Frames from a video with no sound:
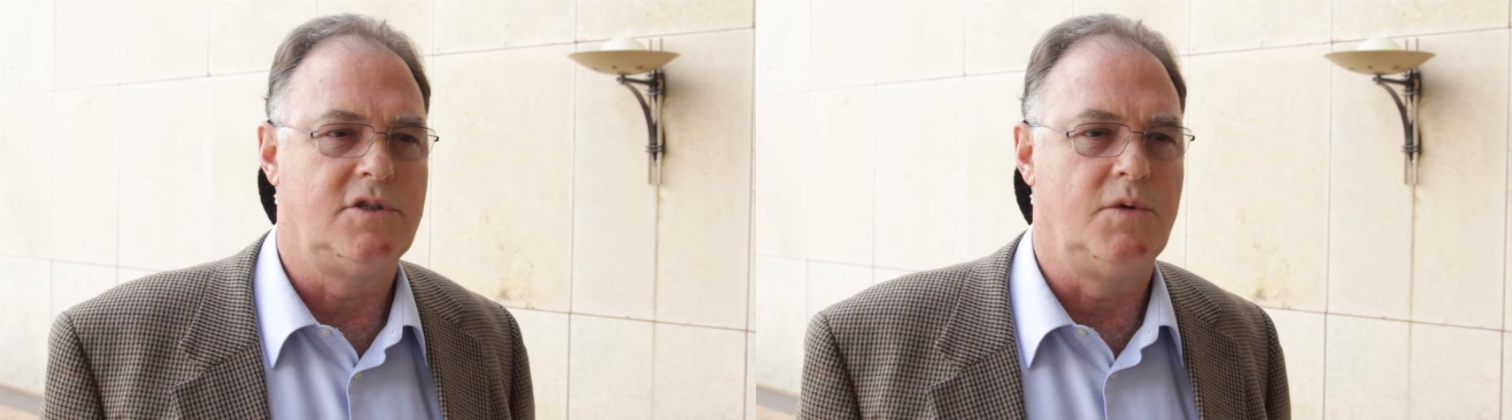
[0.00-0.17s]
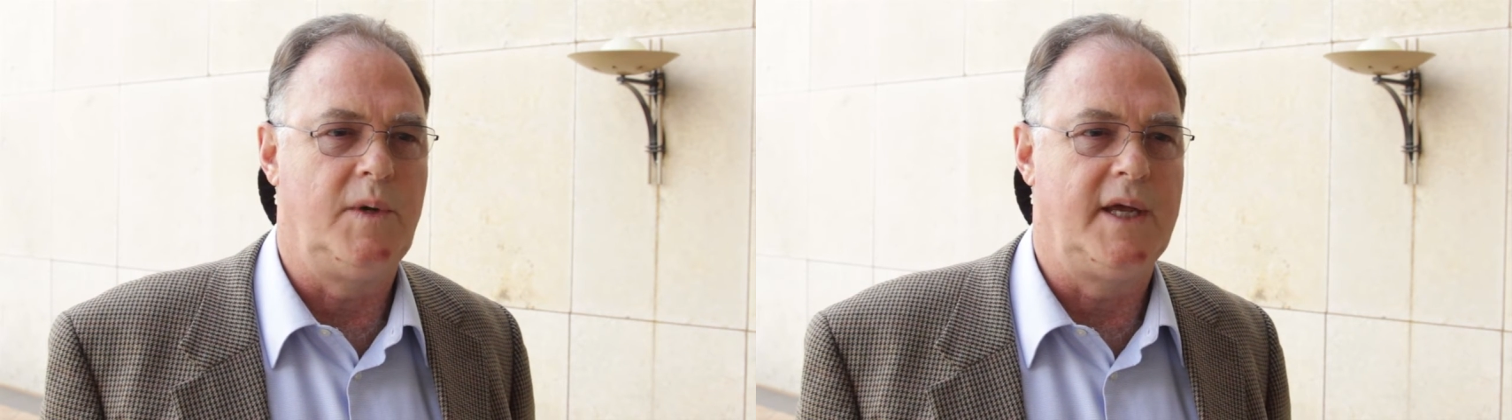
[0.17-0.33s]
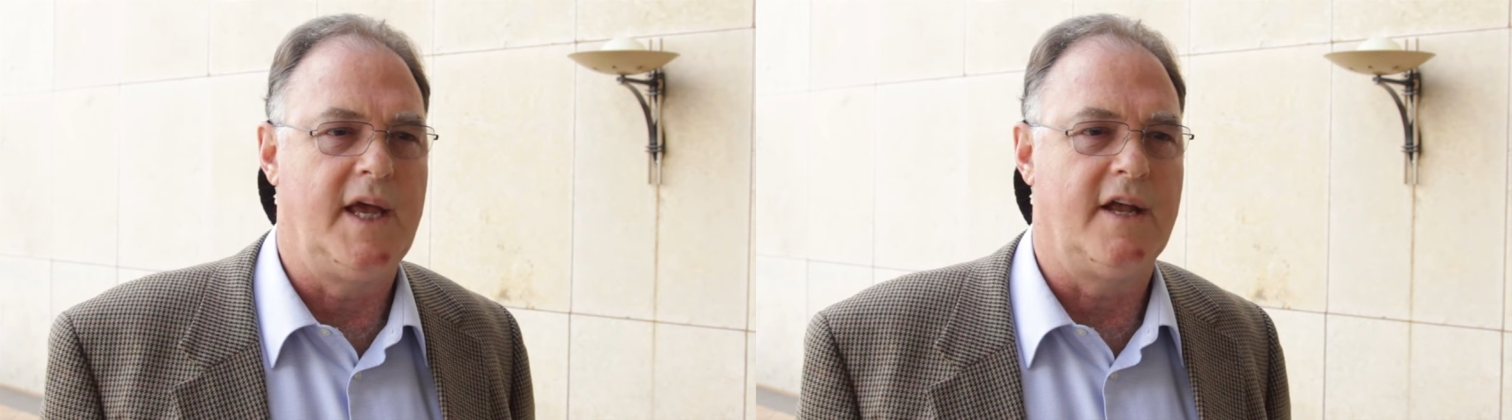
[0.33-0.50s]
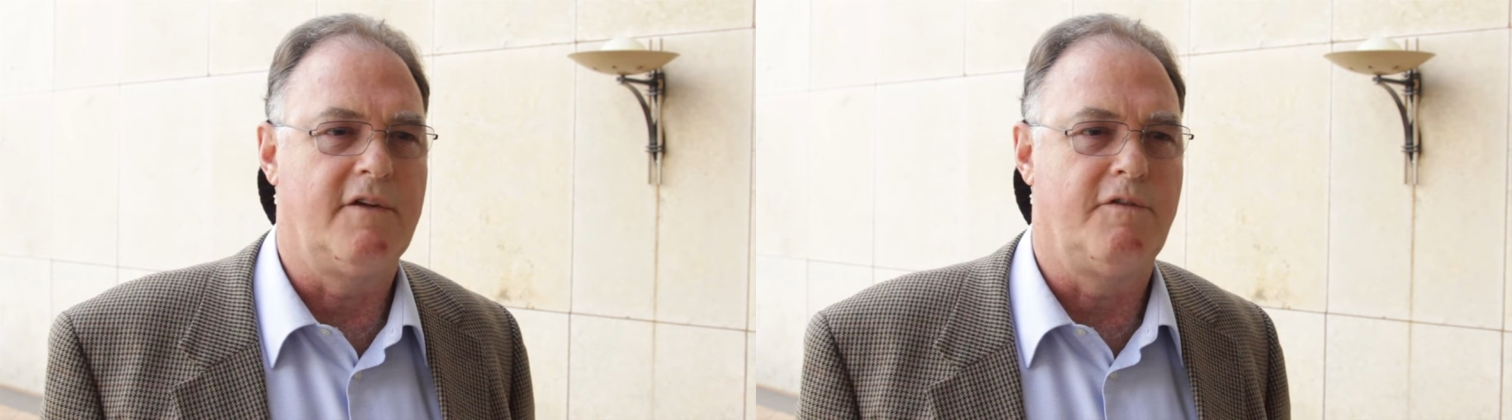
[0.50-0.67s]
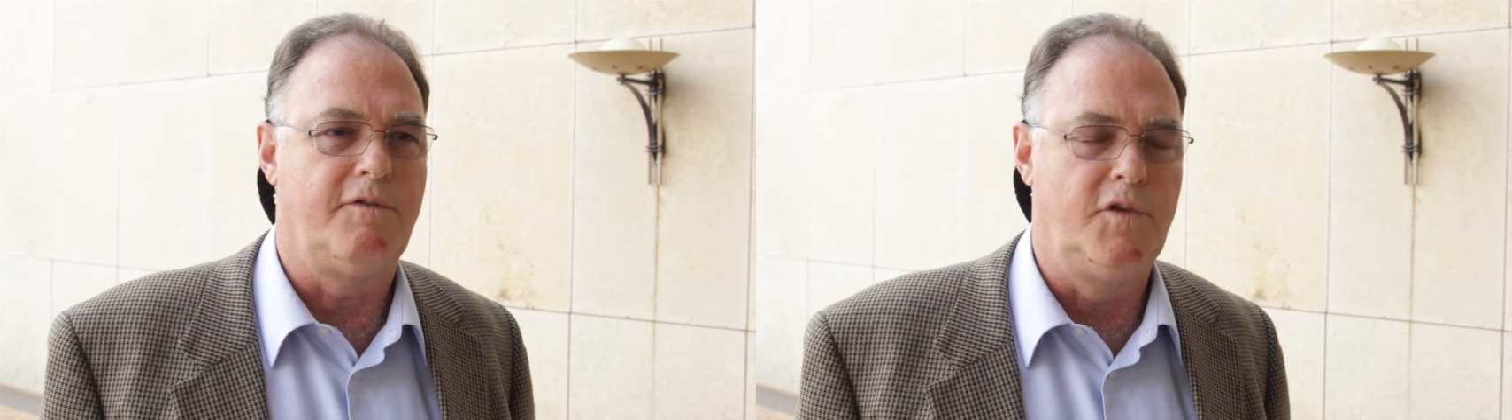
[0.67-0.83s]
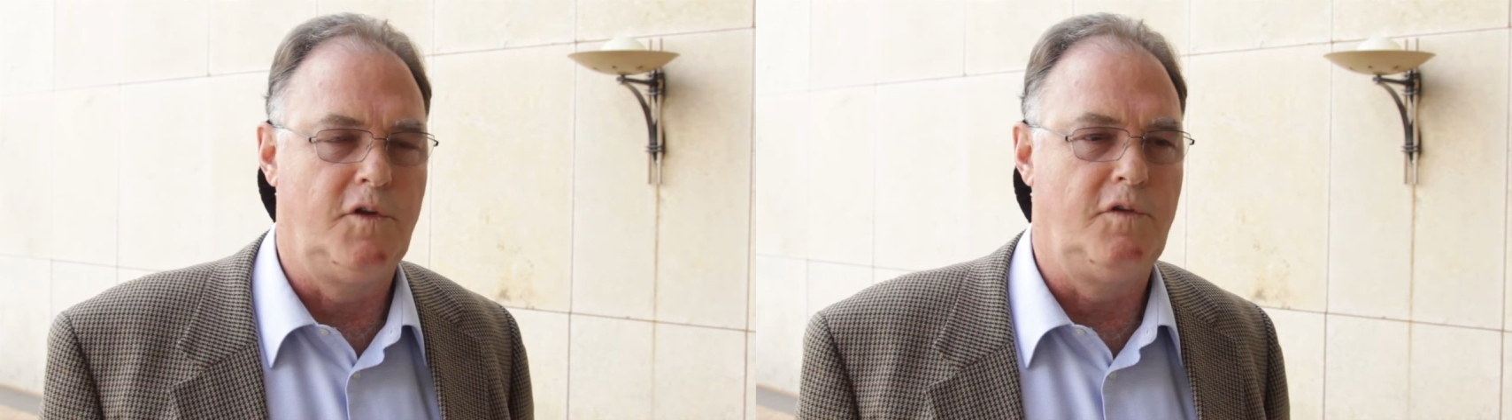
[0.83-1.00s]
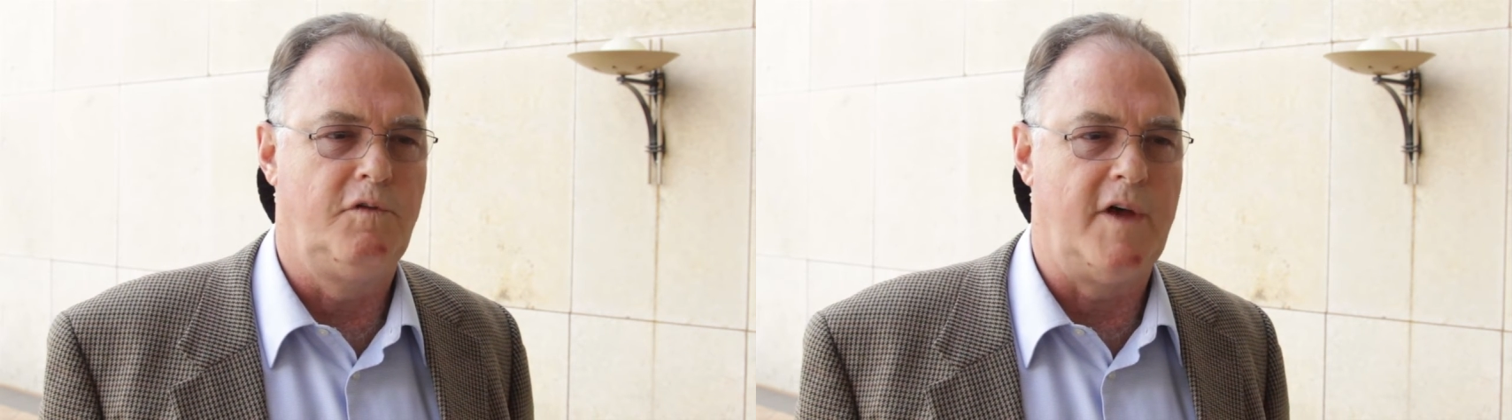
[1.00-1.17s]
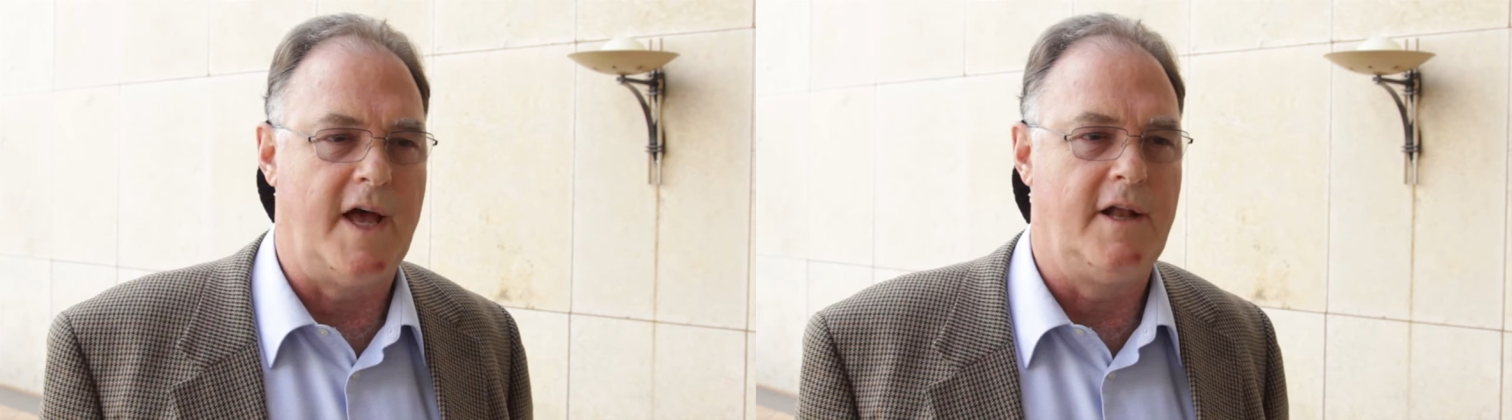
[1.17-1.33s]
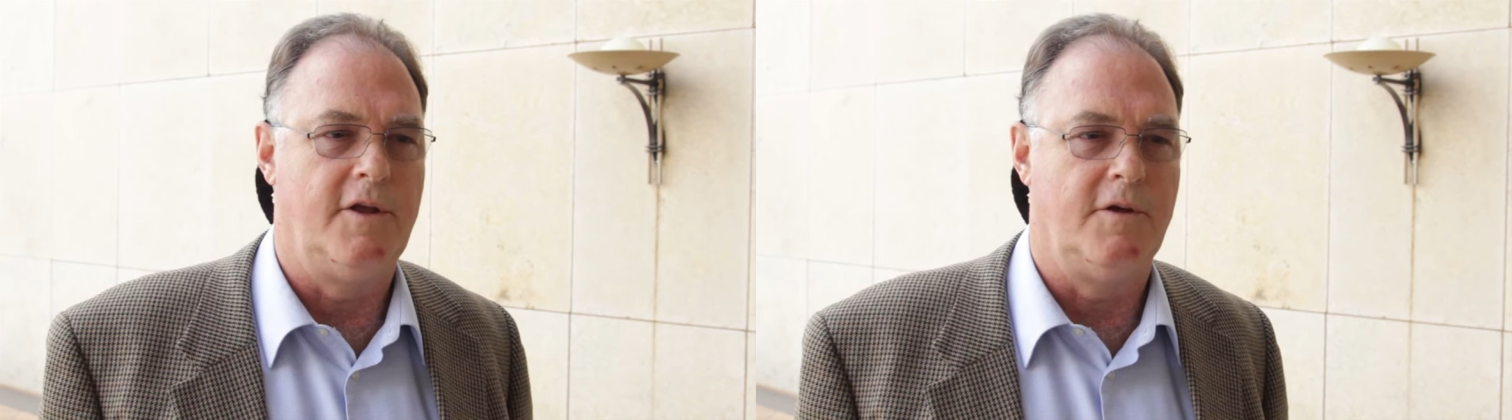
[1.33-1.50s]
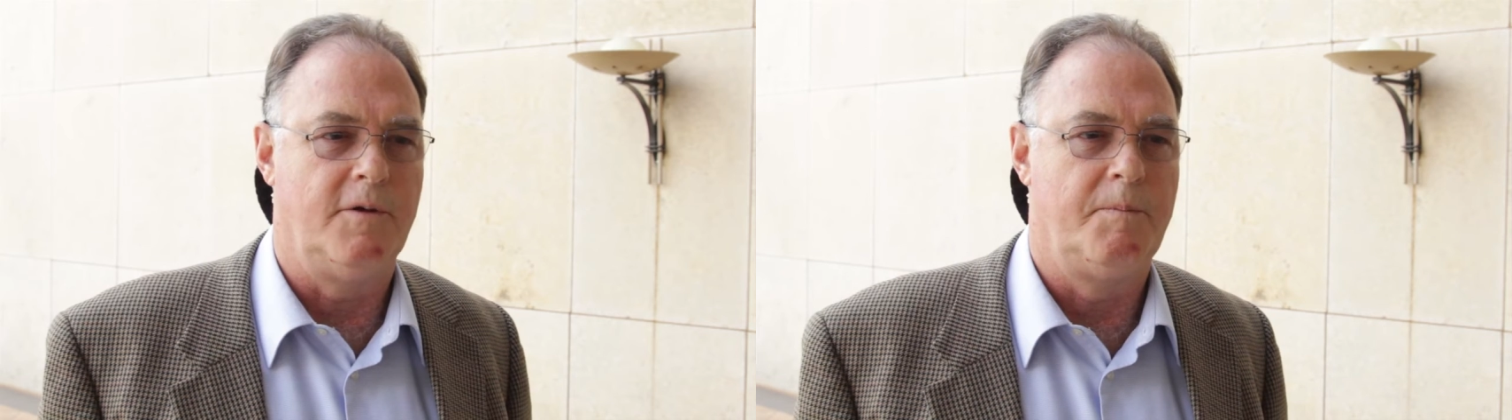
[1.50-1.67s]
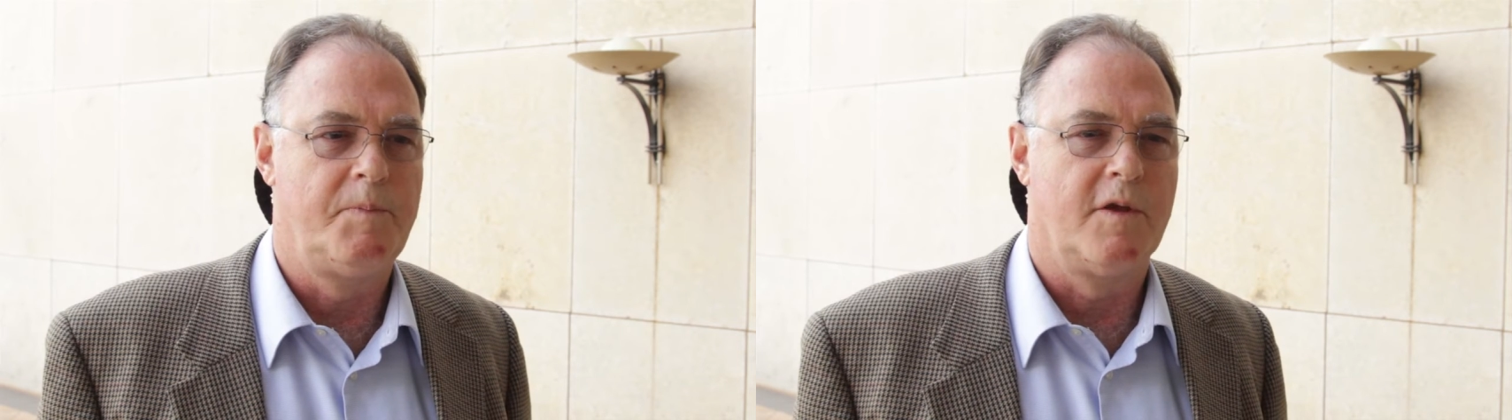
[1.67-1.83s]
do we get full value